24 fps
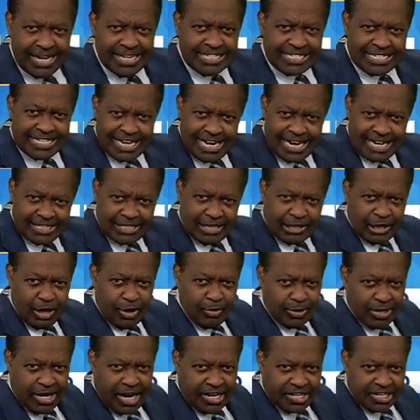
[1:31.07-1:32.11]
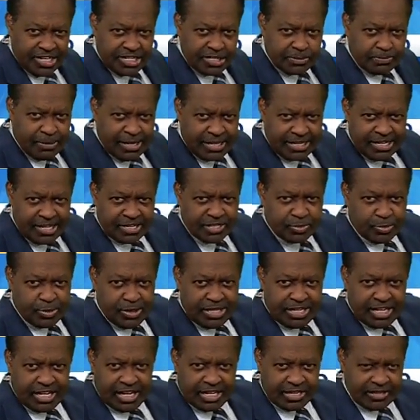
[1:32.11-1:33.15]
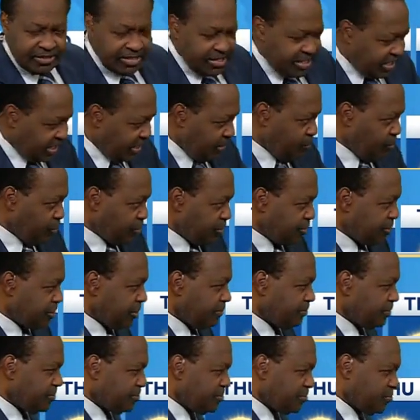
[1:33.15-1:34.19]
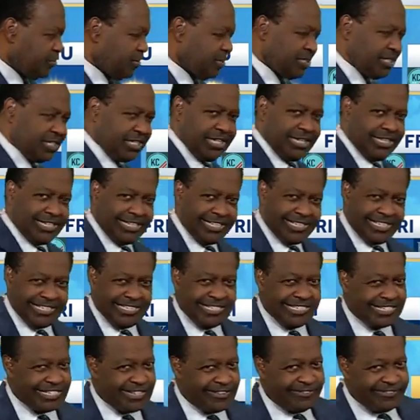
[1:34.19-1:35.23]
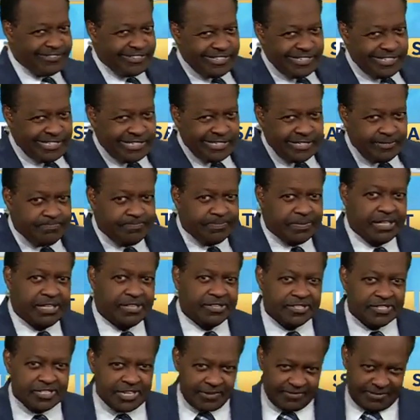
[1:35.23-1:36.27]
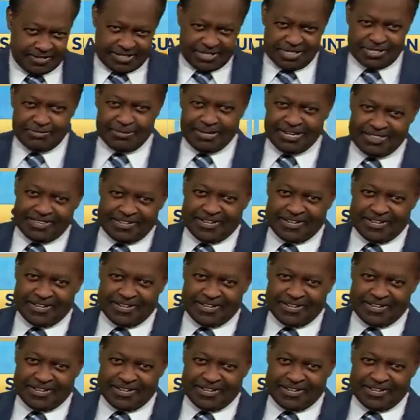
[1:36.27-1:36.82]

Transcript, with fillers: and staying in the low 90s by next weekend, and morning temperatures once again getting stuffy in the 70s by